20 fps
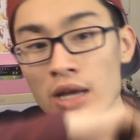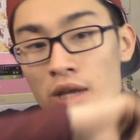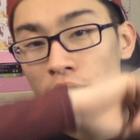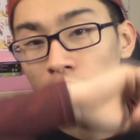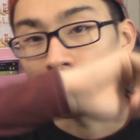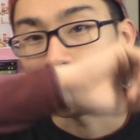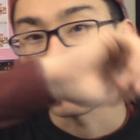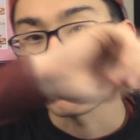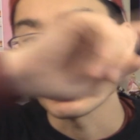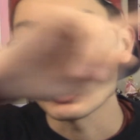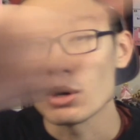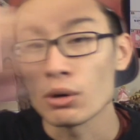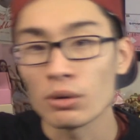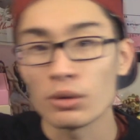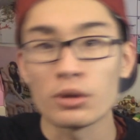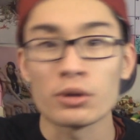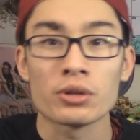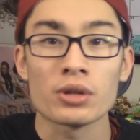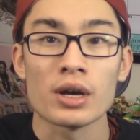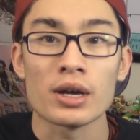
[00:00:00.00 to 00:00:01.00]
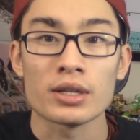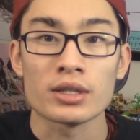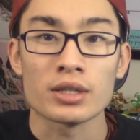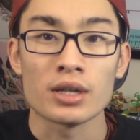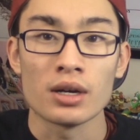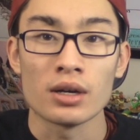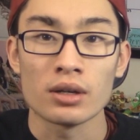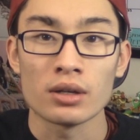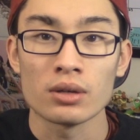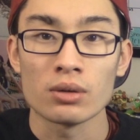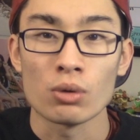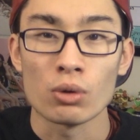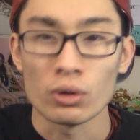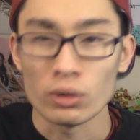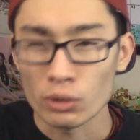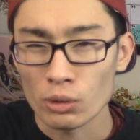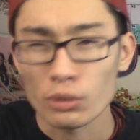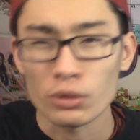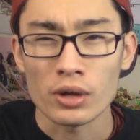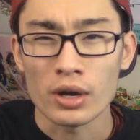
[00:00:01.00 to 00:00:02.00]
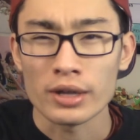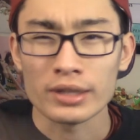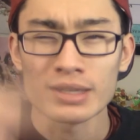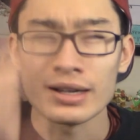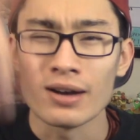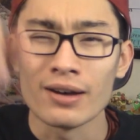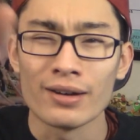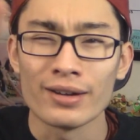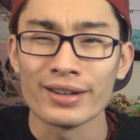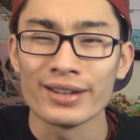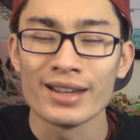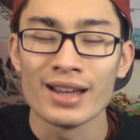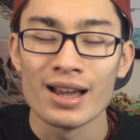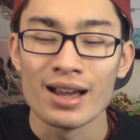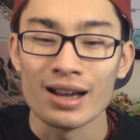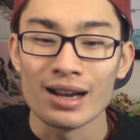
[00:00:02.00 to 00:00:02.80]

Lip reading: You can let me know their thoughts or your thoughts on